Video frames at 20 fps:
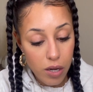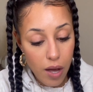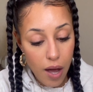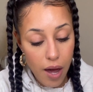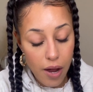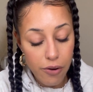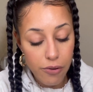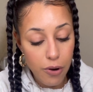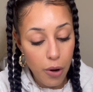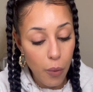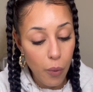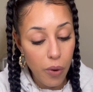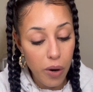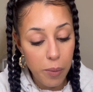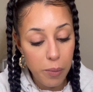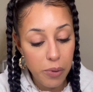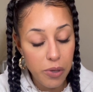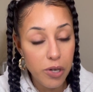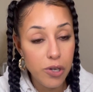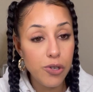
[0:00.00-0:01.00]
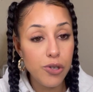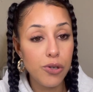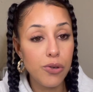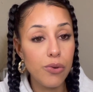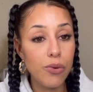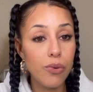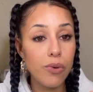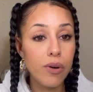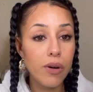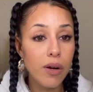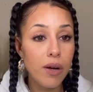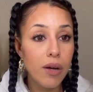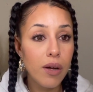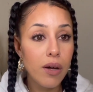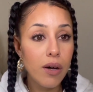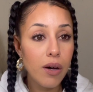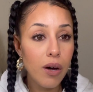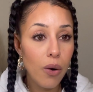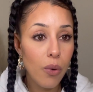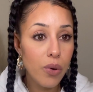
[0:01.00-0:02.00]
I don't know what I'm gonna do
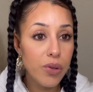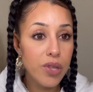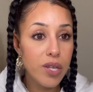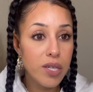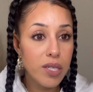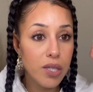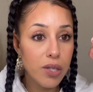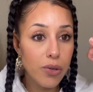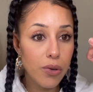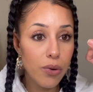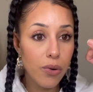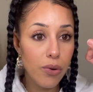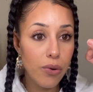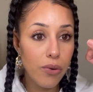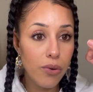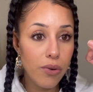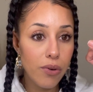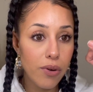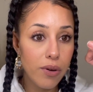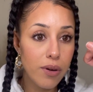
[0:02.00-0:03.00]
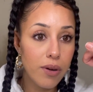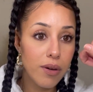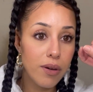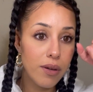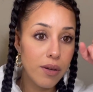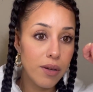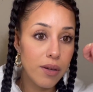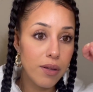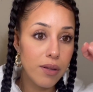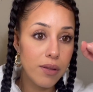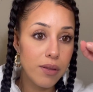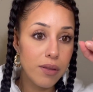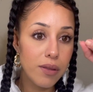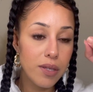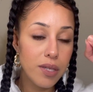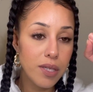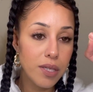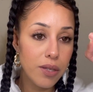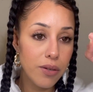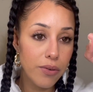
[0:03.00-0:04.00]
with this little
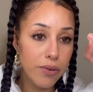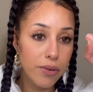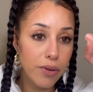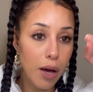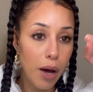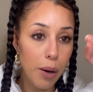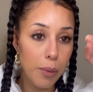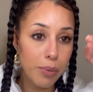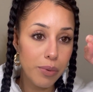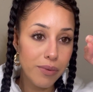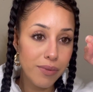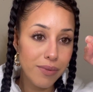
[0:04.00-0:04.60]
nub.